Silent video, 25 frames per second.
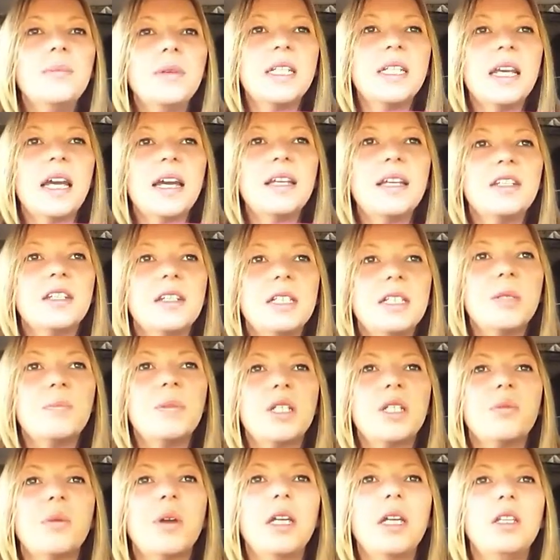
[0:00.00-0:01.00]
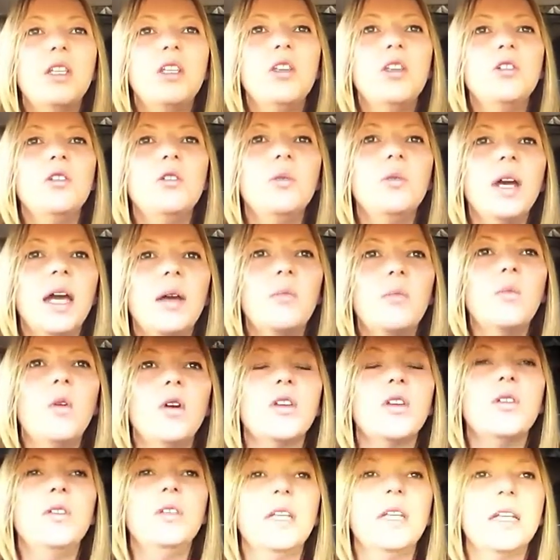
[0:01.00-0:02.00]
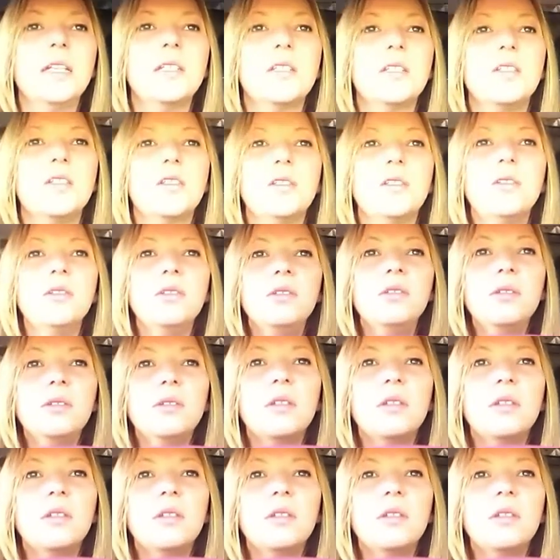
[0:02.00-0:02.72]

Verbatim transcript: limitations between you and what you need to do,